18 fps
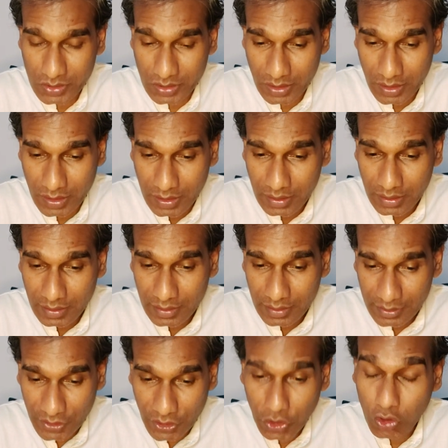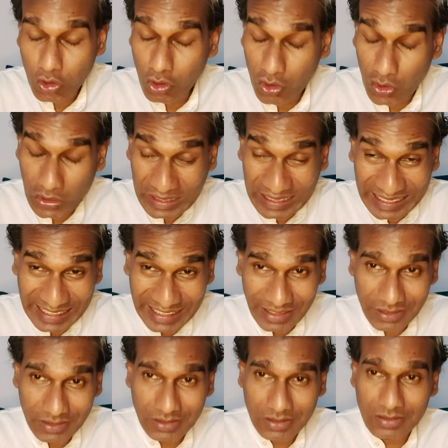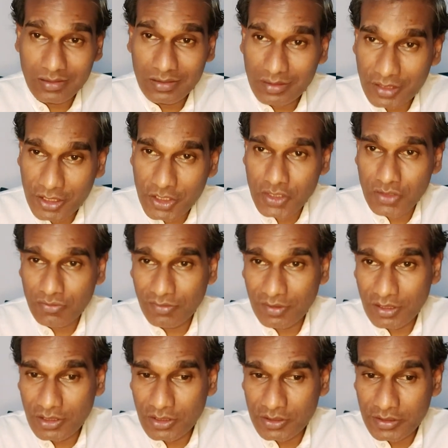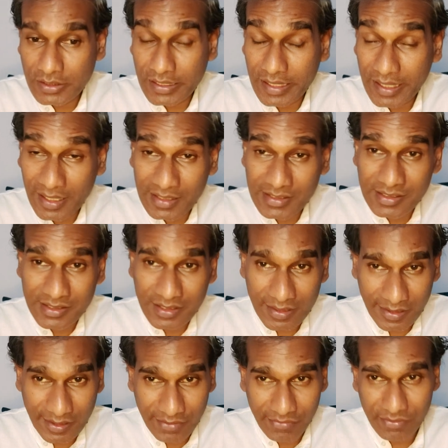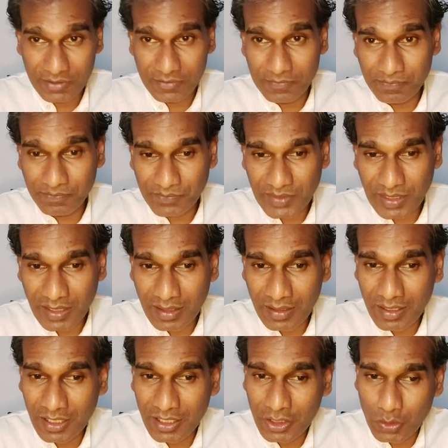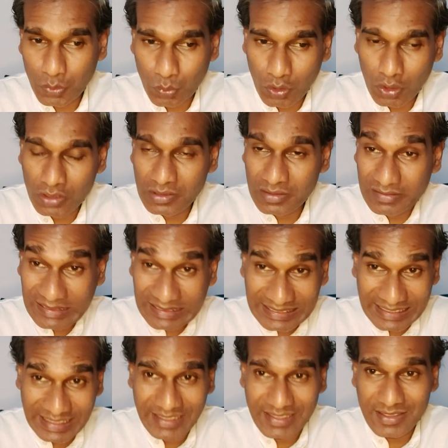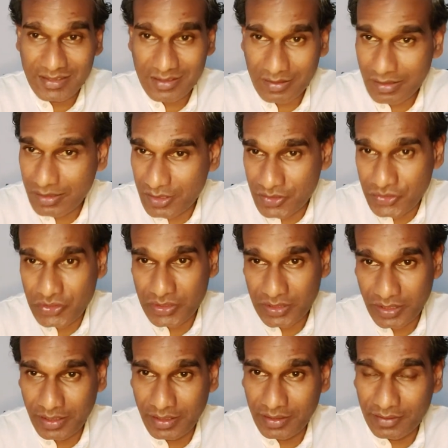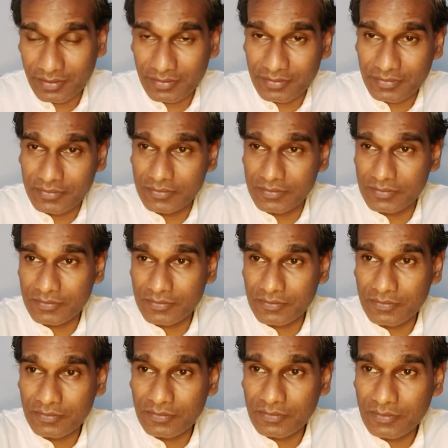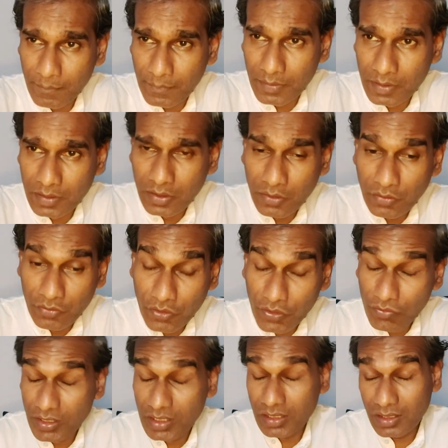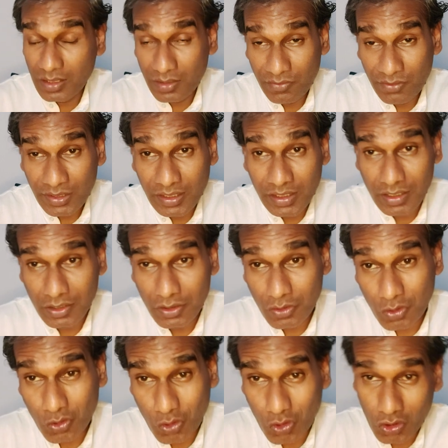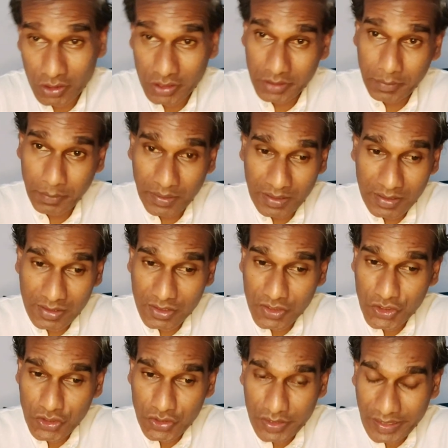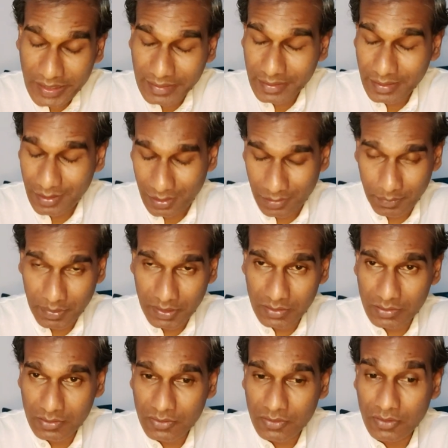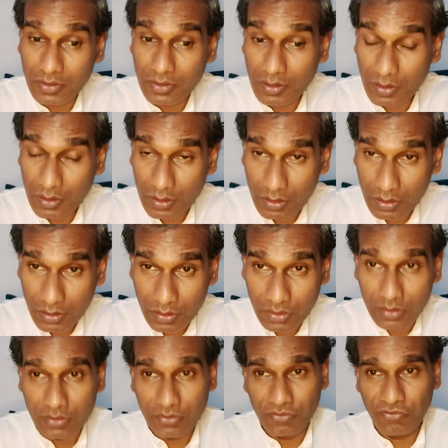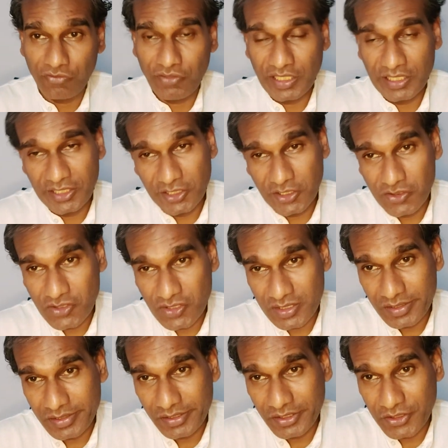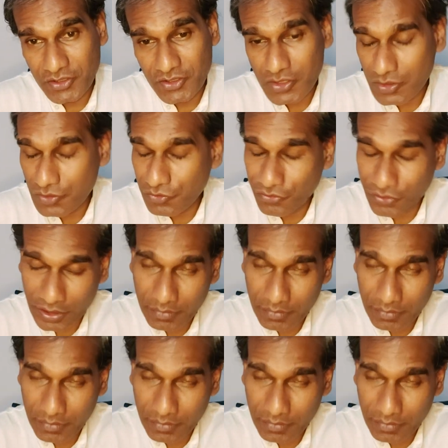the God created this world as heaven, unlike what science is saying. We were living in golden palaces. That happened 5,000 years from now.